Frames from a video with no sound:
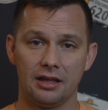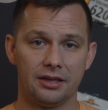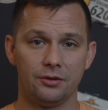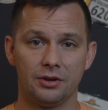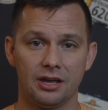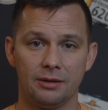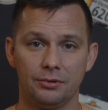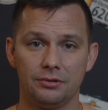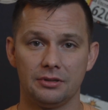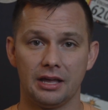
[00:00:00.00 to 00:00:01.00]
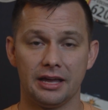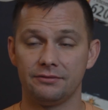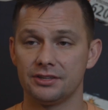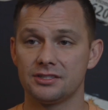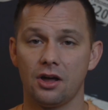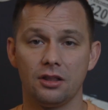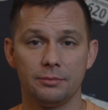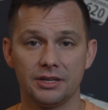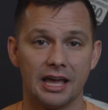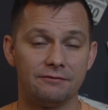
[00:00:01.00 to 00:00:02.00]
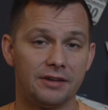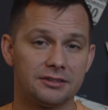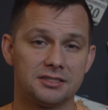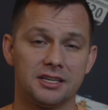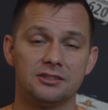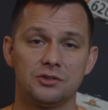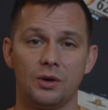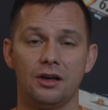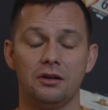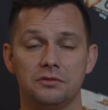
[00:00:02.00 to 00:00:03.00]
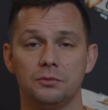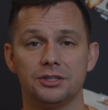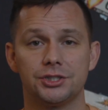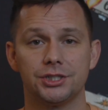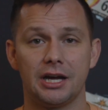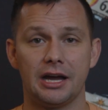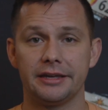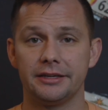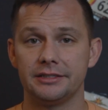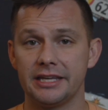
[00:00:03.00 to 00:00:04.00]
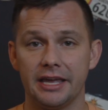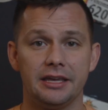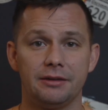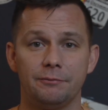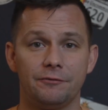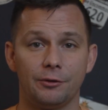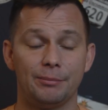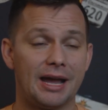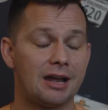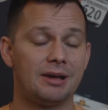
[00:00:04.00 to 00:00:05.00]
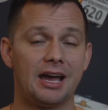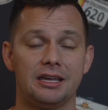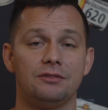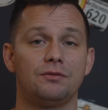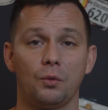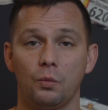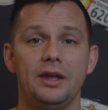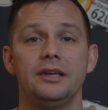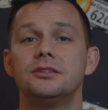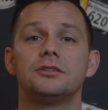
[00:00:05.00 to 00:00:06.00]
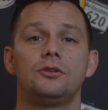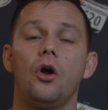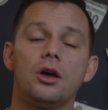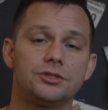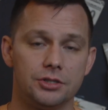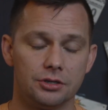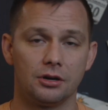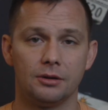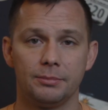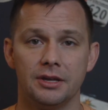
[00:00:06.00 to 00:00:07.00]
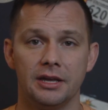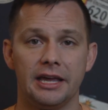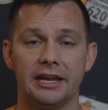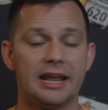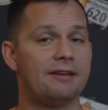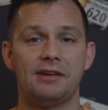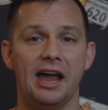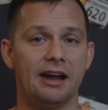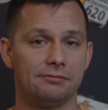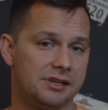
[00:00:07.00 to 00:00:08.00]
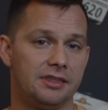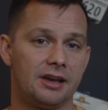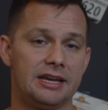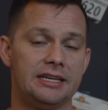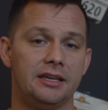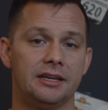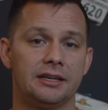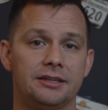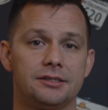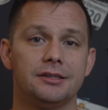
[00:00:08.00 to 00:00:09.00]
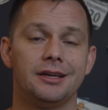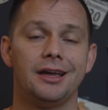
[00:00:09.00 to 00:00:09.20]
I own a couple. I have the Salomon Advanced Skin 12, which I could take for backpacking for weeks across Europe and have everything I need in it.